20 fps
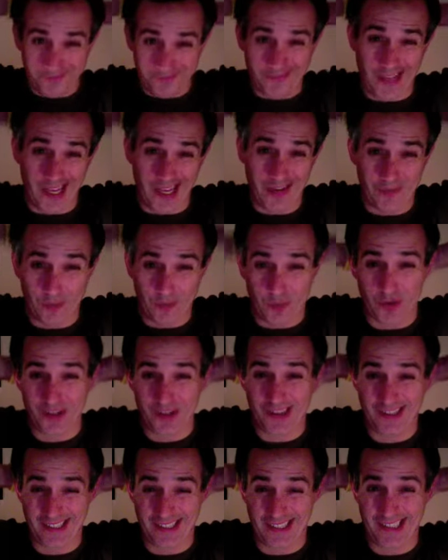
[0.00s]
Hey
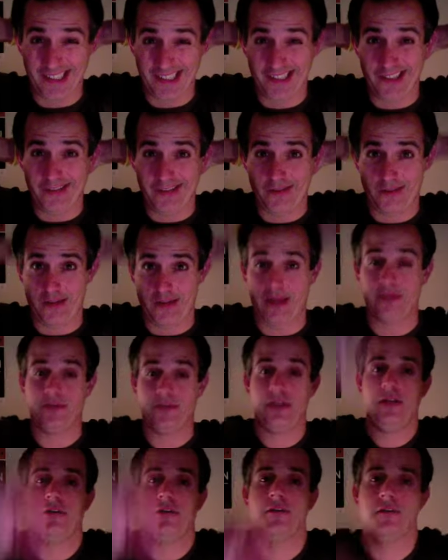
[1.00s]
everyone, it is
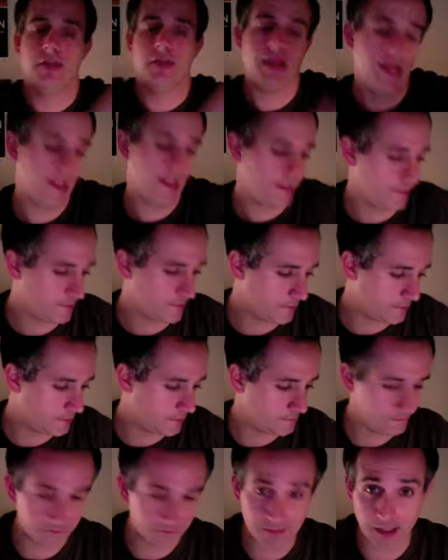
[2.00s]
Kevin here, and
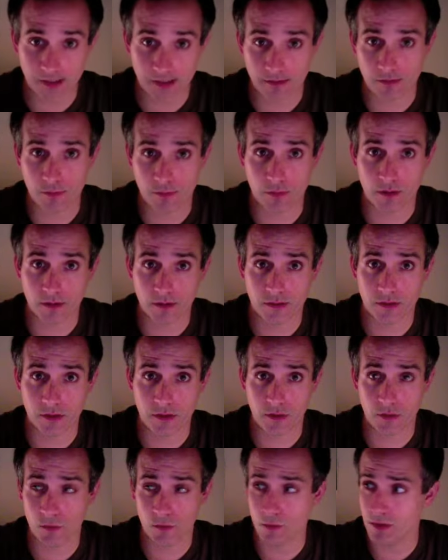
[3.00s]
um, I just wanted
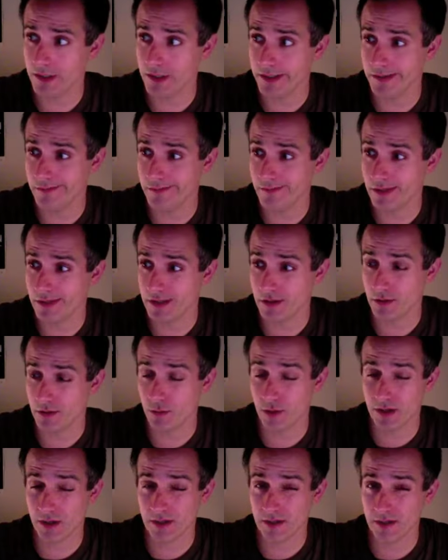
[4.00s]
to uh, make a
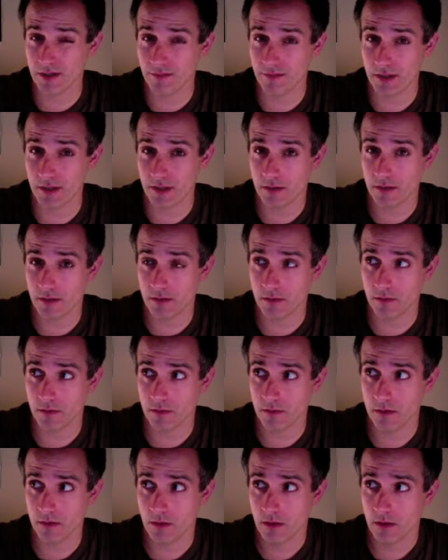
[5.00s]
quick little video
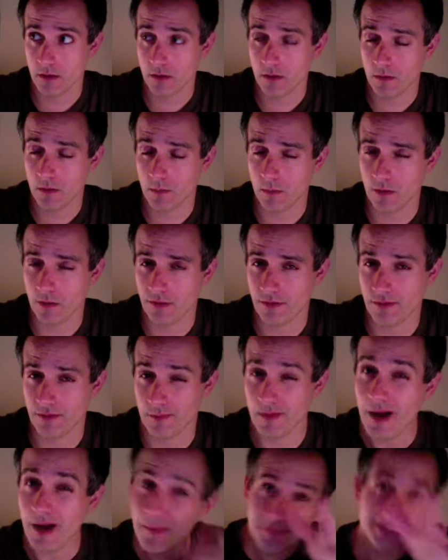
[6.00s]
with
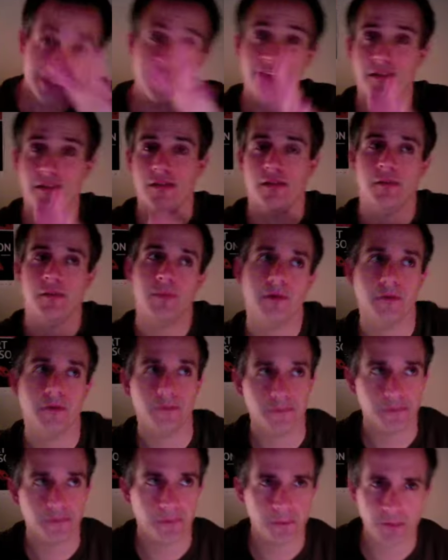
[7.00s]
some updates
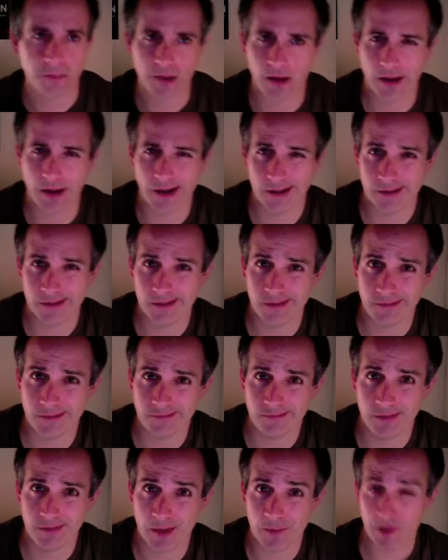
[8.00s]
about uh,
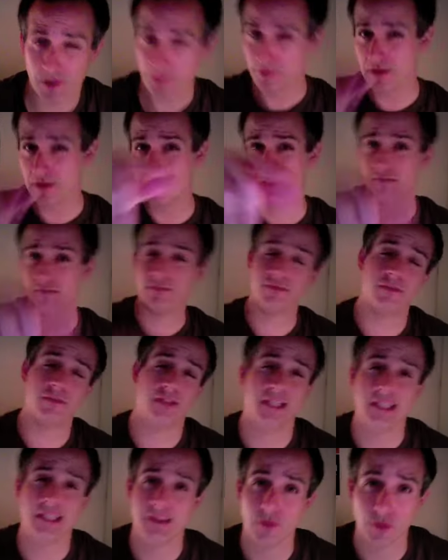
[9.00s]
my preparation for
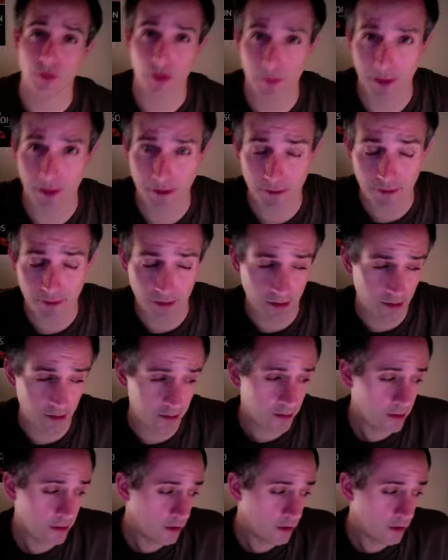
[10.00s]
the Tokyo Marathon.